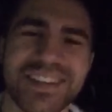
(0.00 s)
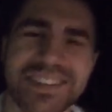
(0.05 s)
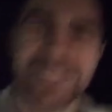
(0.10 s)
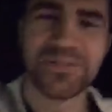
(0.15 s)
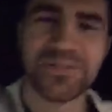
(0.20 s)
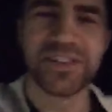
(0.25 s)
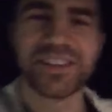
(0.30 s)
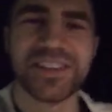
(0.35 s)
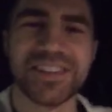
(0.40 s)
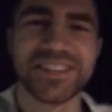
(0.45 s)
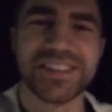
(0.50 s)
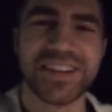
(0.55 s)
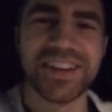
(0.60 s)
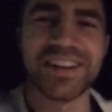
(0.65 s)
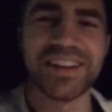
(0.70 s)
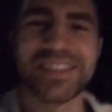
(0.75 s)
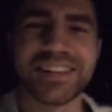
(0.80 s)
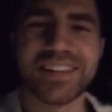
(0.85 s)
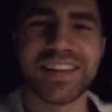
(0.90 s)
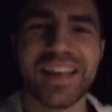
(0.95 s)
crunch for mm-hmm.
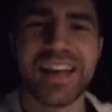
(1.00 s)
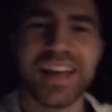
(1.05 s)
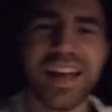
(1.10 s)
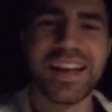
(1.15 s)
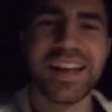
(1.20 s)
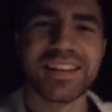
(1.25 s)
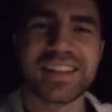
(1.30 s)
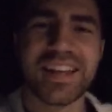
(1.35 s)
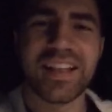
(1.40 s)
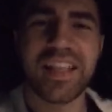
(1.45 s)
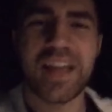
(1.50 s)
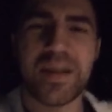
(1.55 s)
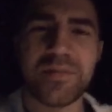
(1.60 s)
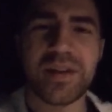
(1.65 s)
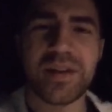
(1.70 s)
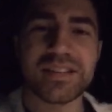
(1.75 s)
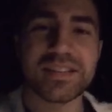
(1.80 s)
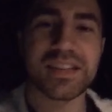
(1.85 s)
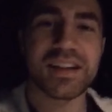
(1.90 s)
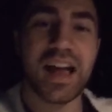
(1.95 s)
dessert. Tell
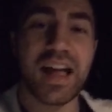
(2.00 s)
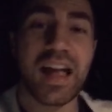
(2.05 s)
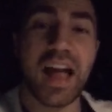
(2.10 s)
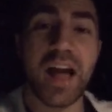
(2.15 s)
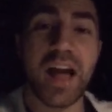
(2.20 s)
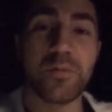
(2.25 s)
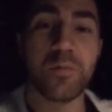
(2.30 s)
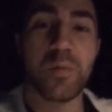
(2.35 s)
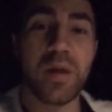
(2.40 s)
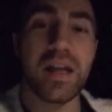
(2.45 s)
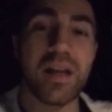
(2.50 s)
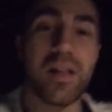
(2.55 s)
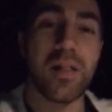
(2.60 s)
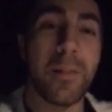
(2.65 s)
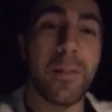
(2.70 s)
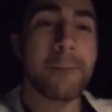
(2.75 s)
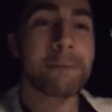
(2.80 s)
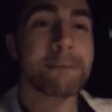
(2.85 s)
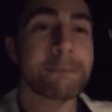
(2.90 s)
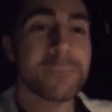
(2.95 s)
Abby I said hi. I
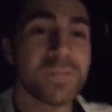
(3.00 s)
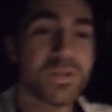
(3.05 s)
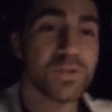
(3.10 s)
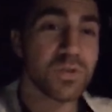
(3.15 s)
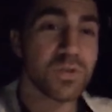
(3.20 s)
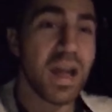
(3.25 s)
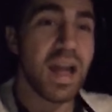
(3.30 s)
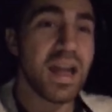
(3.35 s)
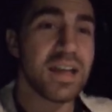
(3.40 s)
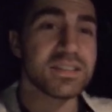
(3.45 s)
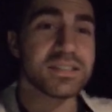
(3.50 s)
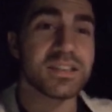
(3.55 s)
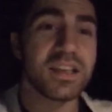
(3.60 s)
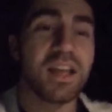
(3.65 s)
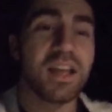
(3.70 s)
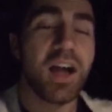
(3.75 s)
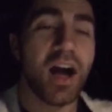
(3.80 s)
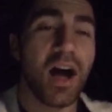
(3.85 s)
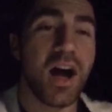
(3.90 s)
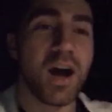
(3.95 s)
will. So
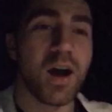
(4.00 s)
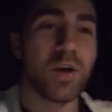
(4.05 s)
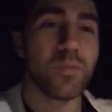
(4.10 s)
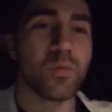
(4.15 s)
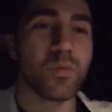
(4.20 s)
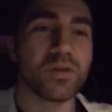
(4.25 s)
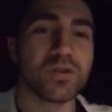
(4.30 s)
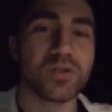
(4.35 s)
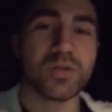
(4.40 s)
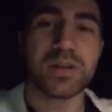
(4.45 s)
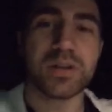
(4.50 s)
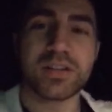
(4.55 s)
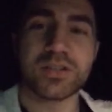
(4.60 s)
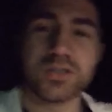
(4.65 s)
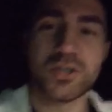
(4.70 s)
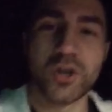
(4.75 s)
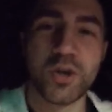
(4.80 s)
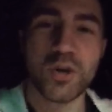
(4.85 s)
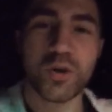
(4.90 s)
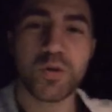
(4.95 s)
guys, um, we're
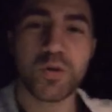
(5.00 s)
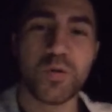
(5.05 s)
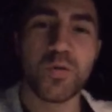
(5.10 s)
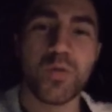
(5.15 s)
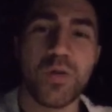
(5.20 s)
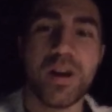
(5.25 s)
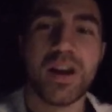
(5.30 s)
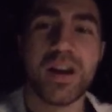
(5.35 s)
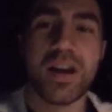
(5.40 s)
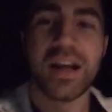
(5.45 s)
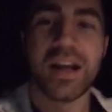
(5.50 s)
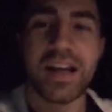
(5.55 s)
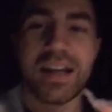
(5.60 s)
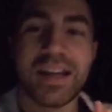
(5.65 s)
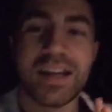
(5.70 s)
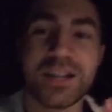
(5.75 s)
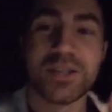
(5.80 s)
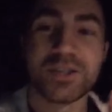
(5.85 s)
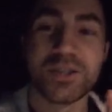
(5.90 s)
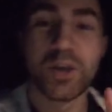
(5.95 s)
doing two
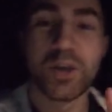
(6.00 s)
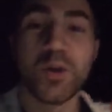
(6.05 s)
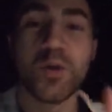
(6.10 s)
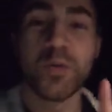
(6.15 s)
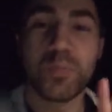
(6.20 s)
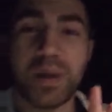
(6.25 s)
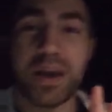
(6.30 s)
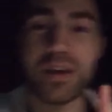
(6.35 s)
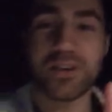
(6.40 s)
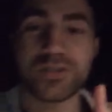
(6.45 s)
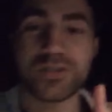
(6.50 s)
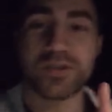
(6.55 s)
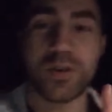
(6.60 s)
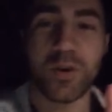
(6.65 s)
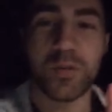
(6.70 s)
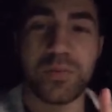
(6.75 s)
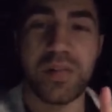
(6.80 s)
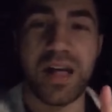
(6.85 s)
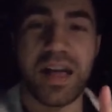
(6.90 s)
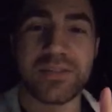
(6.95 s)
two
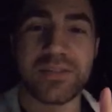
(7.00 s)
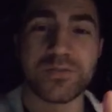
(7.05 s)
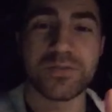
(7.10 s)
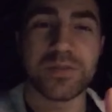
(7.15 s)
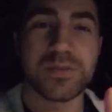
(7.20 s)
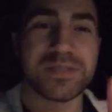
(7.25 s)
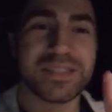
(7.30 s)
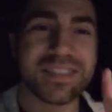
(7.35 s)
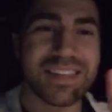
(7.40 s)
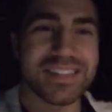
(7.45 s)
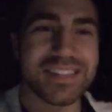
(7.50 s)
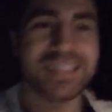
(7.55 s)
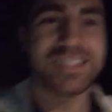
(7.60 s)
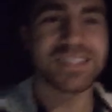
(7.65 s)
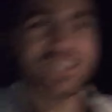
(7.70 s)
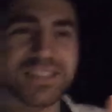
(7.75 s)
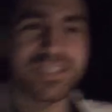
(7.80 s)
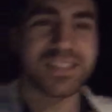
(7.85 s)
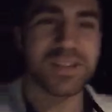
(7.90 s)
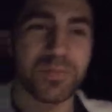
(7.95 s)
Periscope live streams.
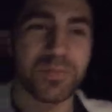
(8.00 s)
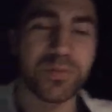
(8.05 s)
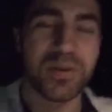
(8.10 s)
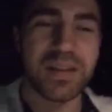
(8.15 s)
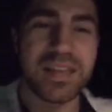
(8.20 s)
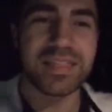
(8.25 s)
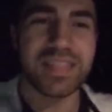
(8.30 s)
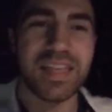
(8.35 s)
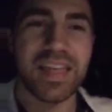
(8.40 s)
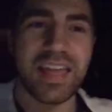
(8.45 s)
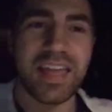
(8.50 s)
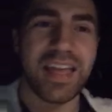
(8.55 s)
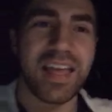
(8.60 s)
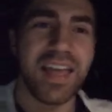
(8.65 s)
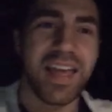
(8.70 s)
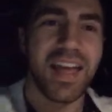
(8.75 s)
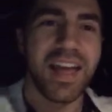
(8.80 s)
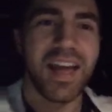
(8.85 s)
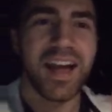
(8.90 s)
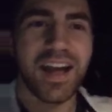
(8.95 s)
This is just a little pre
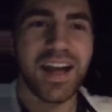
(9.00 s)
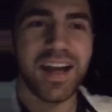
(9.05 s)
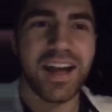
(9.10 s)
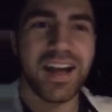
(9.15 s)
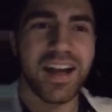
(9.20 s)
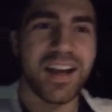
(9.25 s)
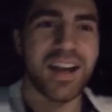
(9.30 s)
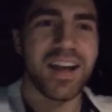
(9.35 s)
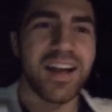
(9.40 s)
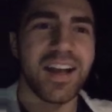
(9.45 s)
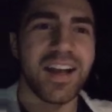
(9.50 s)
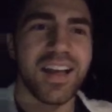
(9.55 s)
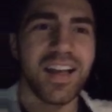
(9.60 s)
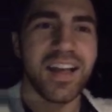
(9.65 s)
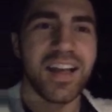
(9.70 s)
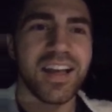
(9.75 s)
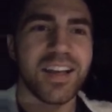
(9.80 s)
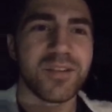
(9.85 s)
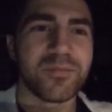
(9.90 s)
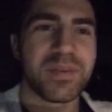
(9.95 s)
thing uh,
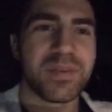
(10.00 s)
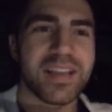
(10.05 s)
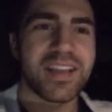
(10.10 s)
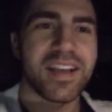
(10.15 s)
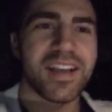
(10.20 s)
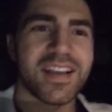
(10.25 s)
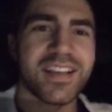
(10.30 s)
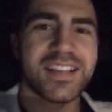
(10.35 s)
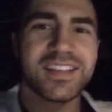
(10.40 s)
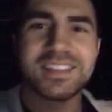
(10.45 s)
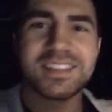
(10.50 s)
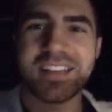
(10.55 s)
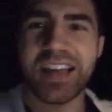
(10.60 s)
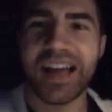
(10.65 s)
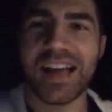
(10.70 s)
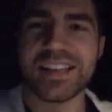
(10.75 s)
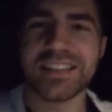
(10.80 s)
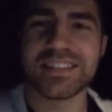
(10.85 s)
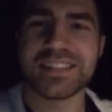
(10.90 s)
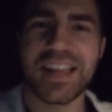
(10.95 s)

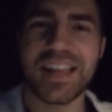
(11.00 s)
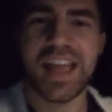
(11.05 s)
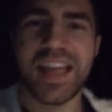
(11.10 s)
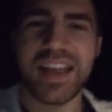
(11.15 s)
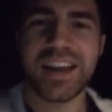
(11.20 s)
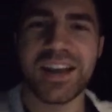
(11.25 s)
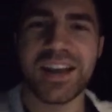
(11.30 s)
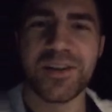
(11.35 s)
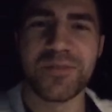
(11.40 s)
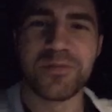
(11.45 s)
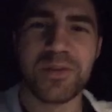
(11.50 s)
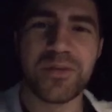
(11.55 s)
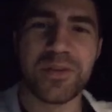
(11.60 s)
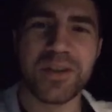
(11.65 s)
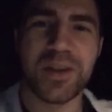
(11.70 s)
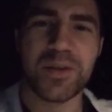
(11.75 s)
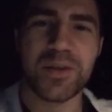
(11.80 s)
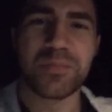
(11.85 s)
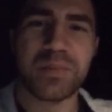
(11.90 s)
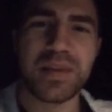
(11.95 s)
because I said
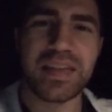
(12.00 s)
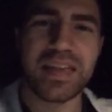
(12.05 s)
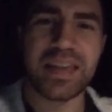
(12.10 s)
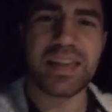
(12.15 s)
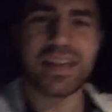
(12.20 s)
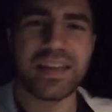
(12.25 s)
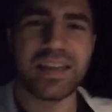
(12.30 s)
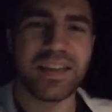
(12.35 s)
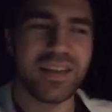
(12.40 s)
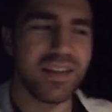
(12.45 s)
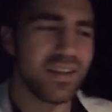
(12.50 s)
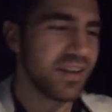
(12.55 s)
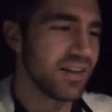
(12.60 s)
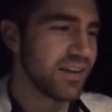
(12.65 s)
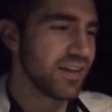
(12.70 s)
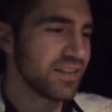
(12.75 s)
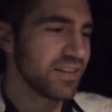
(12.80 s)
we were gonna be